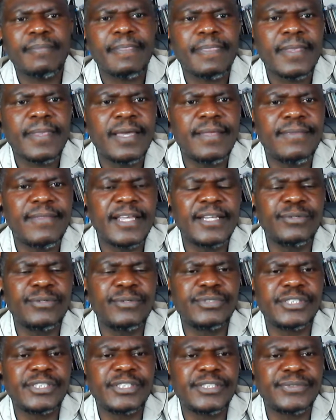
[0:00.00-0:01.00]
And then
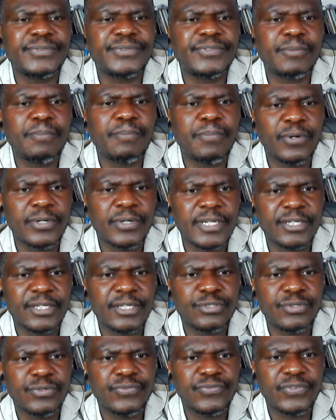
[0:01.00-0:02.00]
we have the
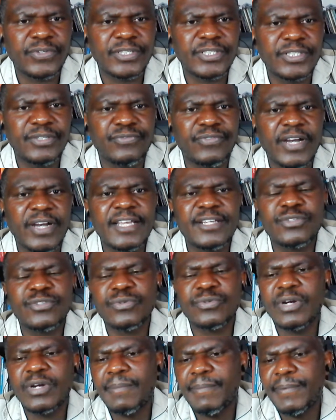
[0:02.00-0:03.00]
products of a device
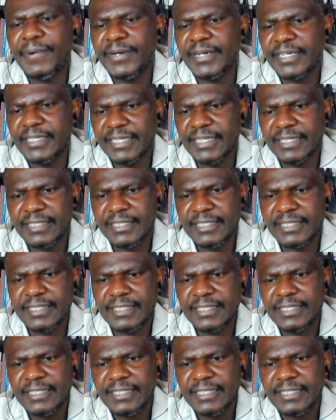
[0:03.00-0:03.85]
or apparatus.